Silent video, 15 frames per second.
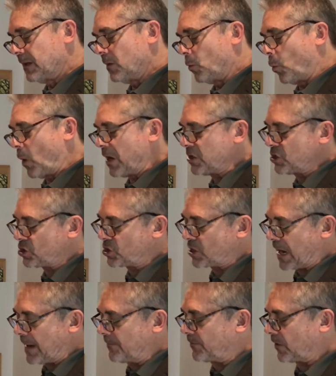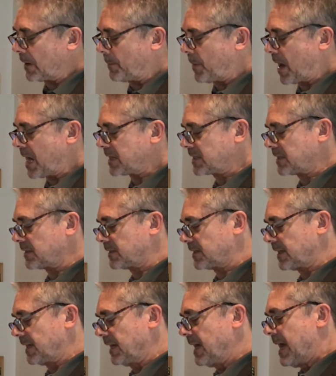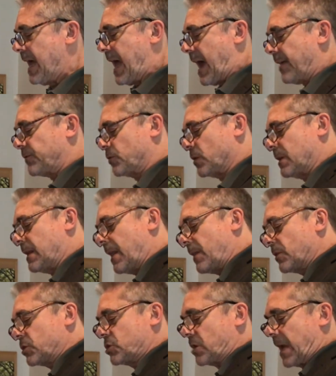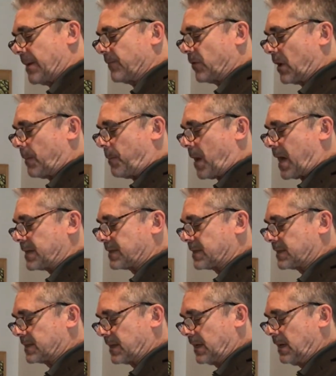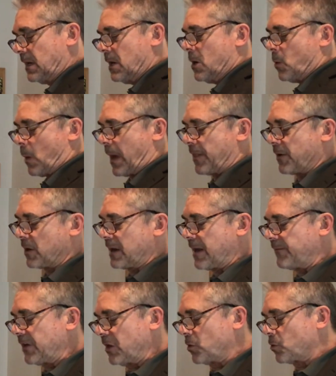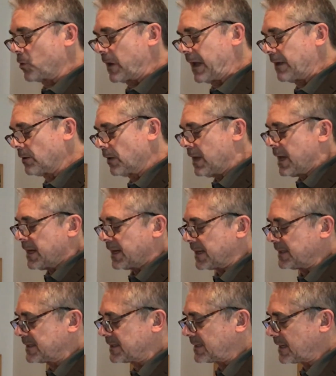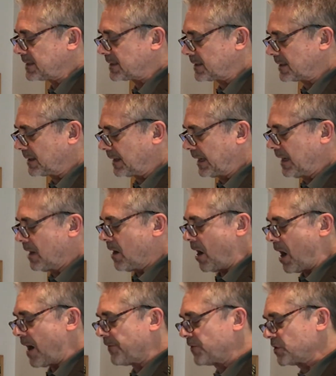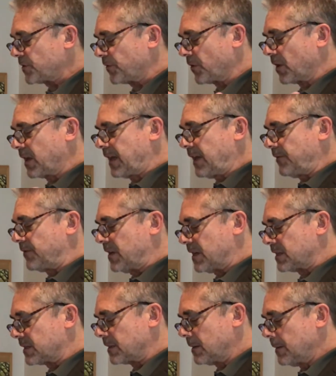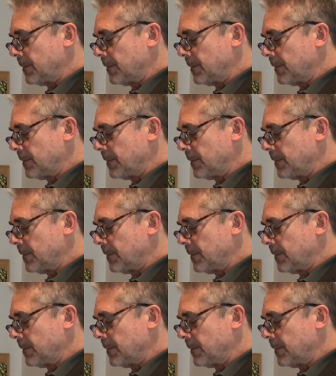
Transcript: One shameful apostasy after another shameful apostasy, while their loving Creator consistently offers forgiveness,